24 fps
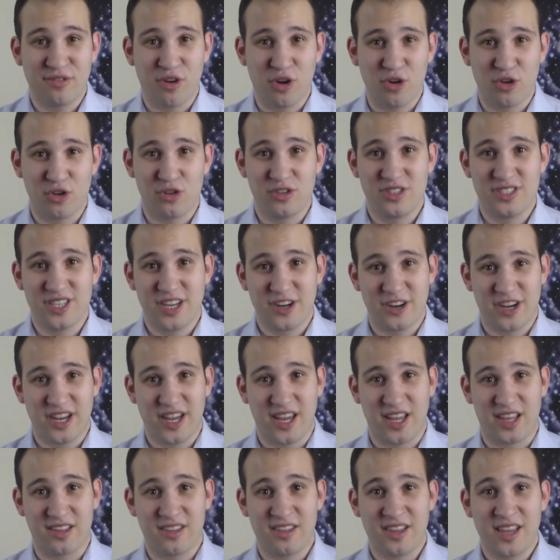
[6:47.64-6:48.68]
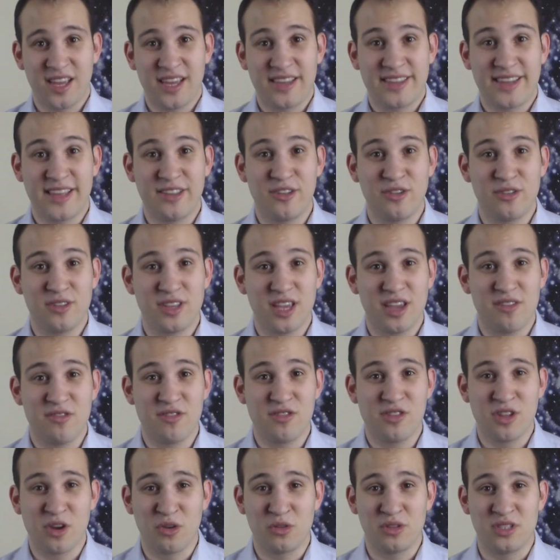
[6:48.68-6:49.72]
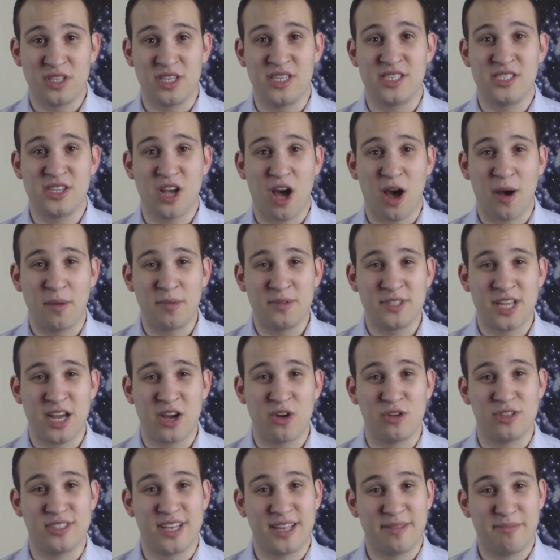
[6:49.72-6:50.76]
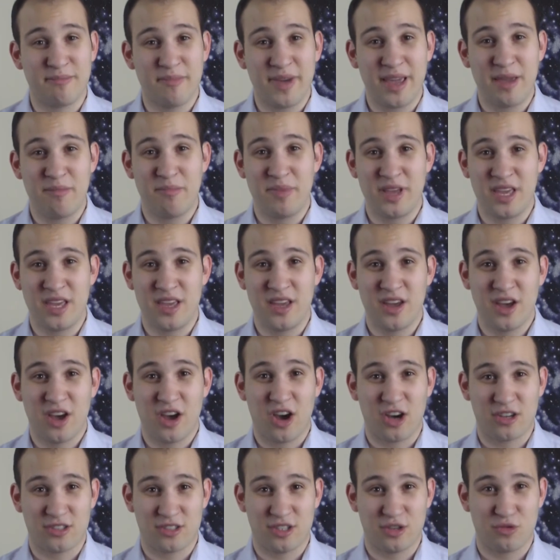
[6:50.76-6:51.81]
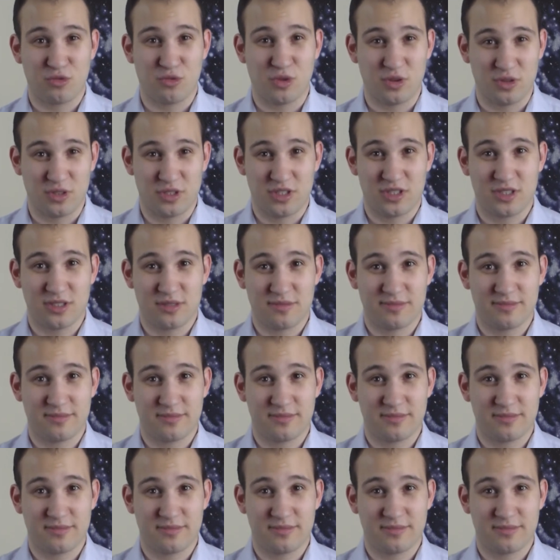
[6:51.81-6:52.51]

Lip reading: focus they're in, they don't even notice obstacles that may be on their routes.